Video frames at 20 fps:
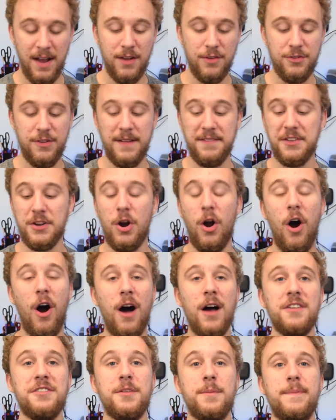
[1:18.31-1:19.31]
So that's an
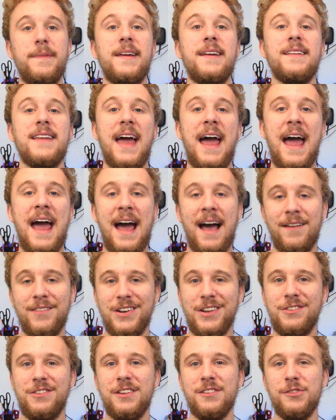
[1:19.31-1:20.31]
awesome thing to have.
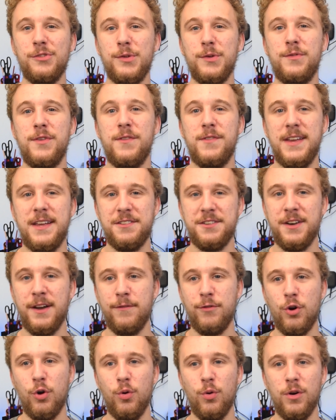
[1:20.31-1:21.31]
And a 6350 has
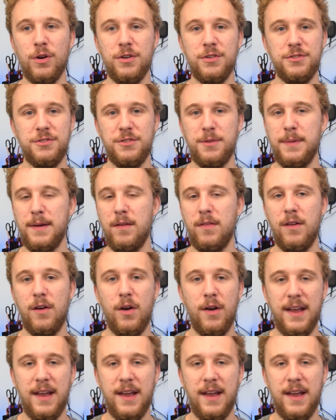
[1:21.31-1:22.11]
enough cores to be able